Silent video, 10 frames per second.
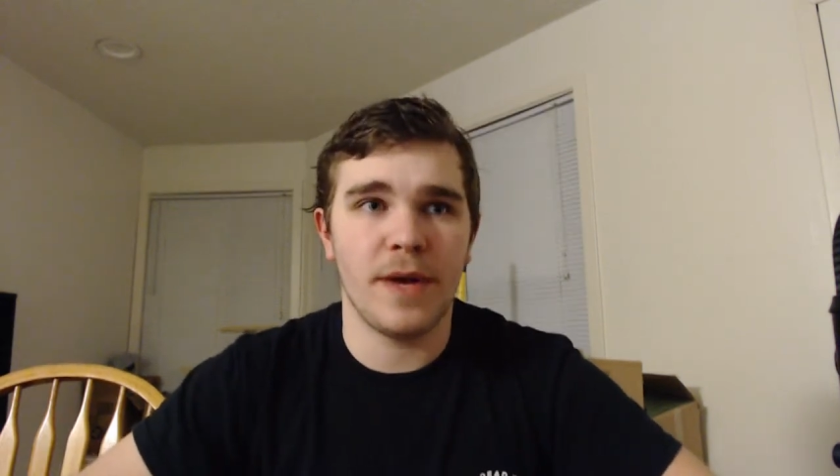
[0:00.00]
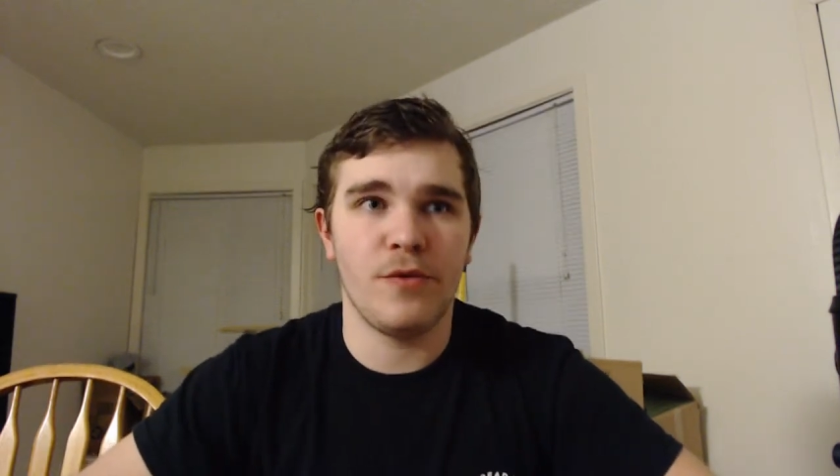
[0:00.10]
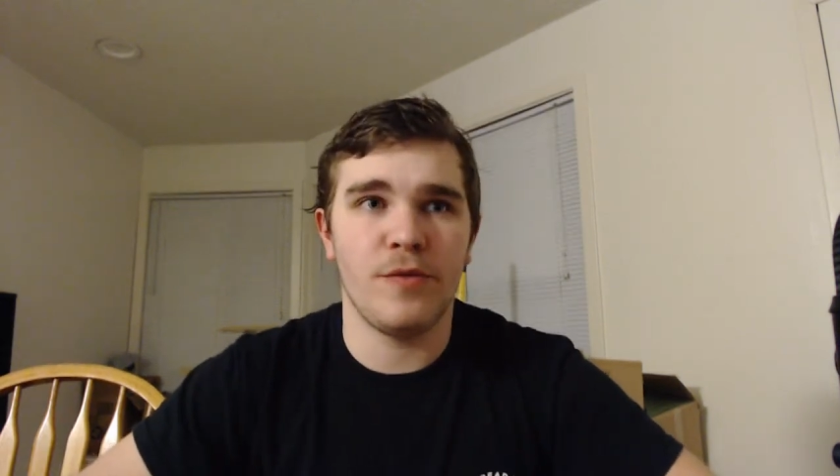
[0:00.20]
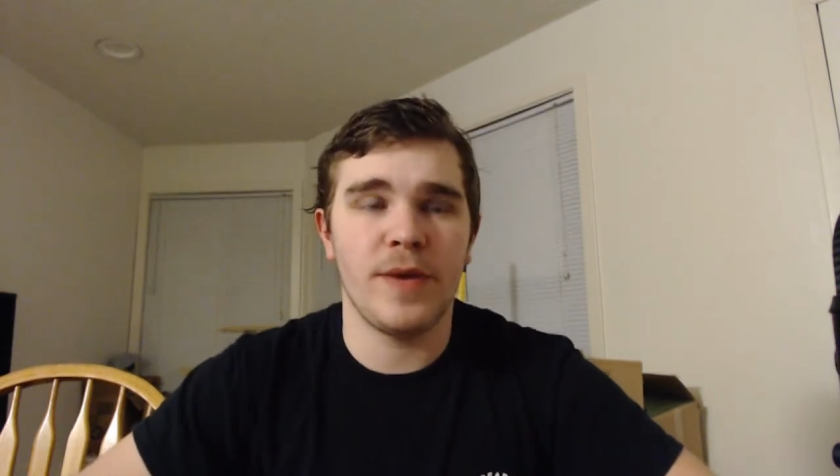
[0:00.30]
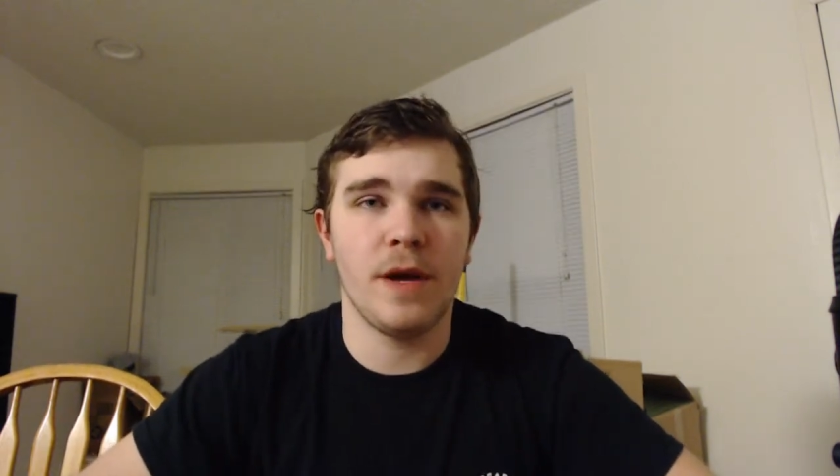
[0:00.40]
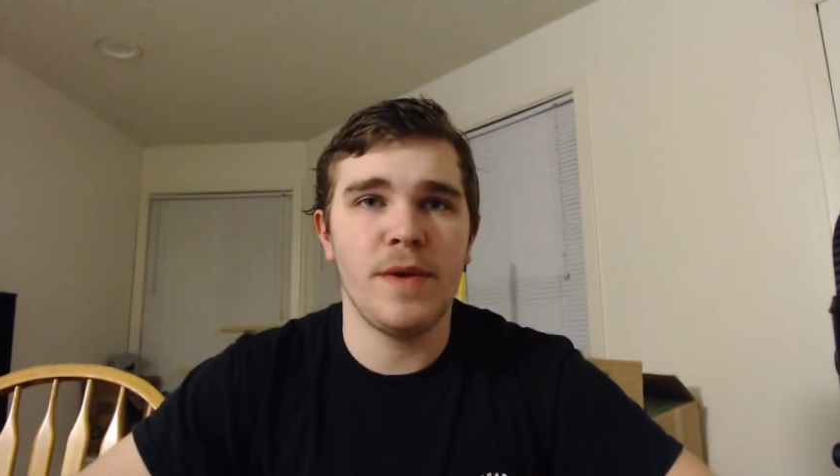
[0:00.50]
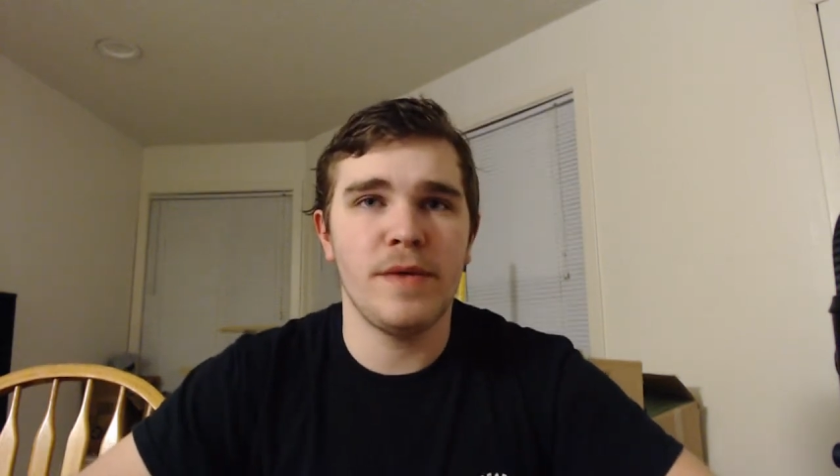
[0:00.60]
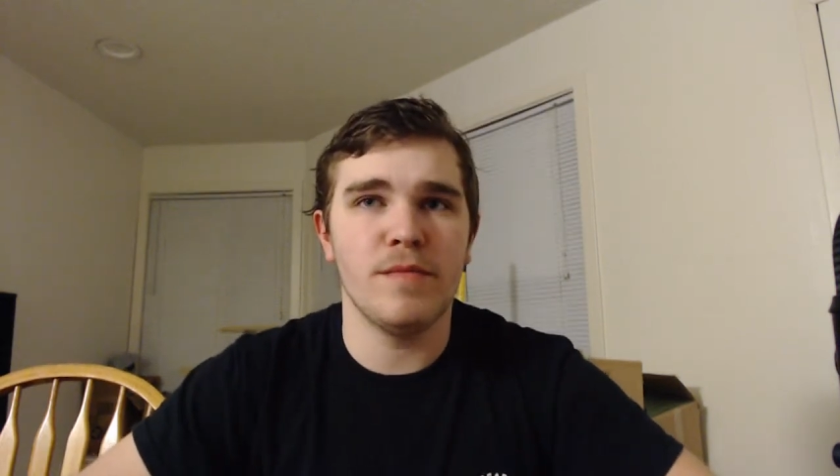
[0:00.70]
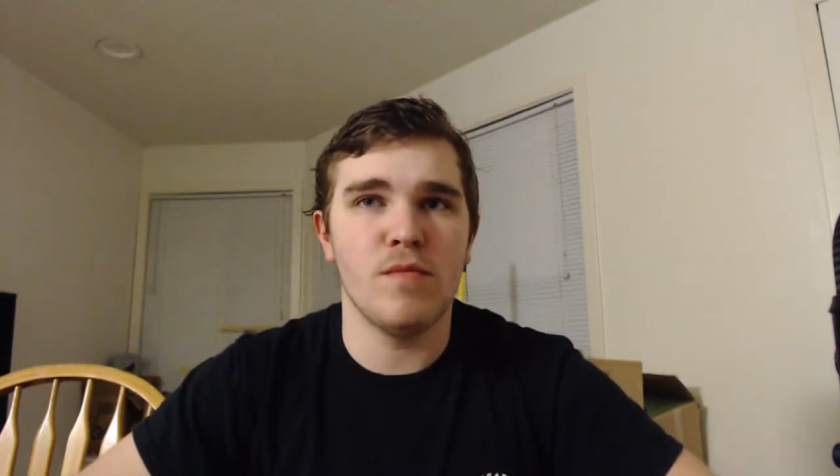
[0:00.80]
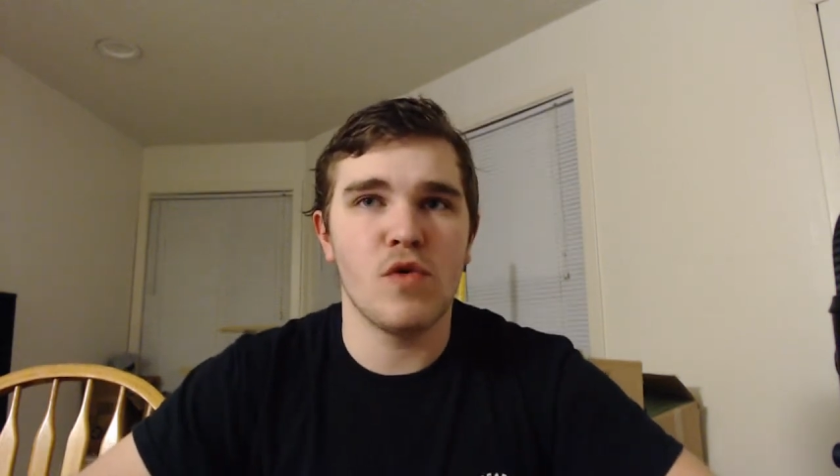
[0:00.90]
and they're becoming
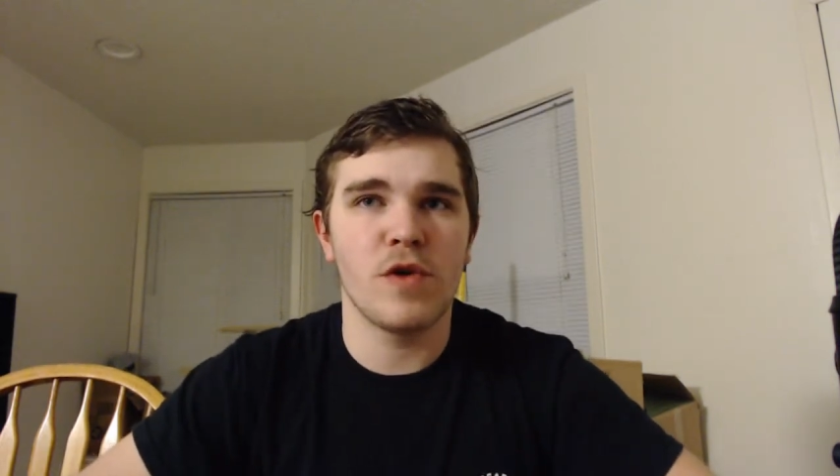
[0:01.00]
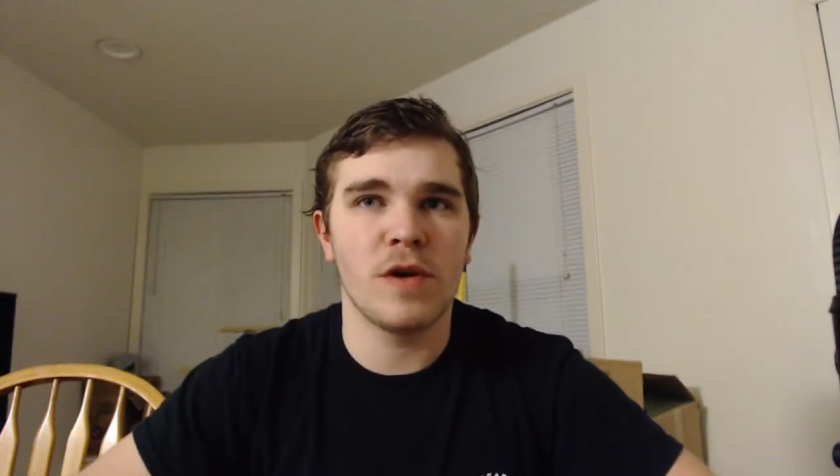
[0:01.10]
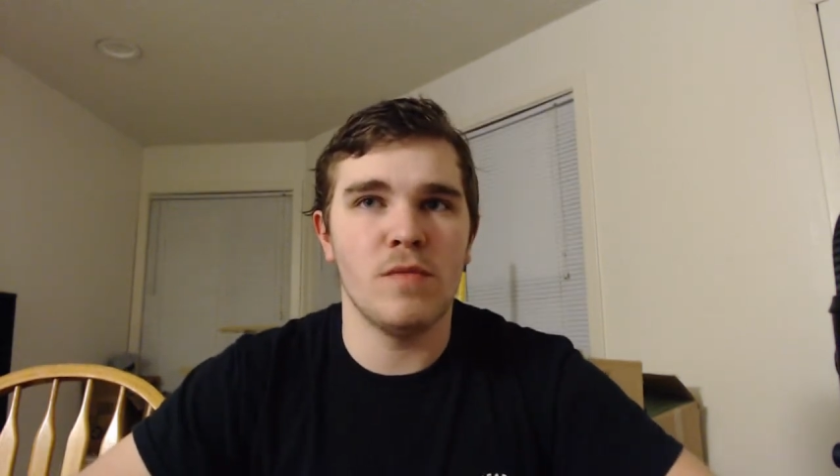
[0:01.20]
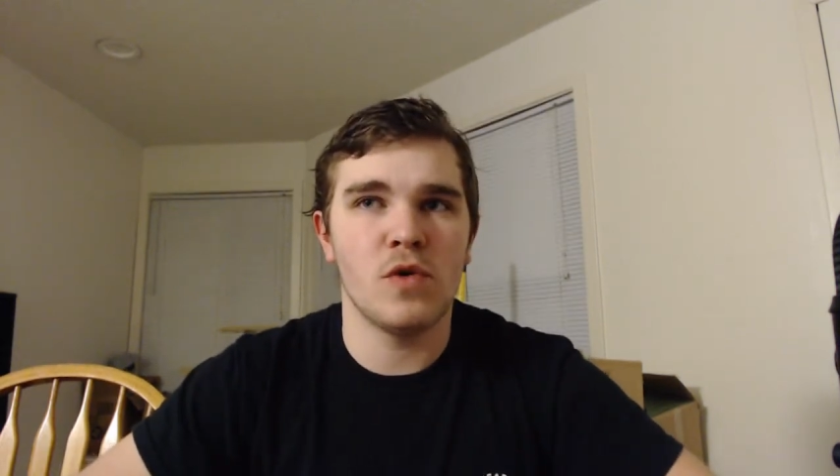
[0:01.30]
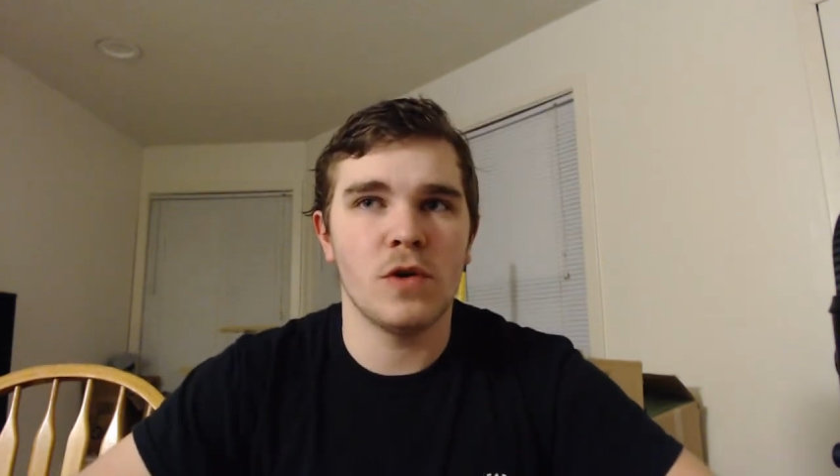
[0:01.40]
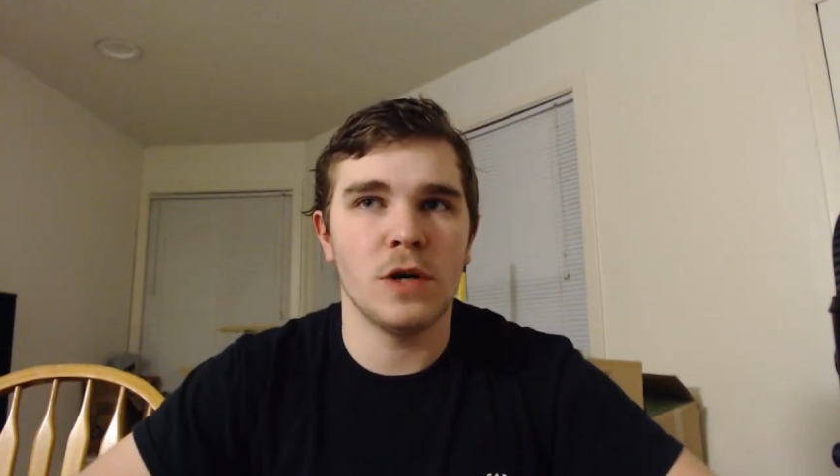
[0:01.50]
more and more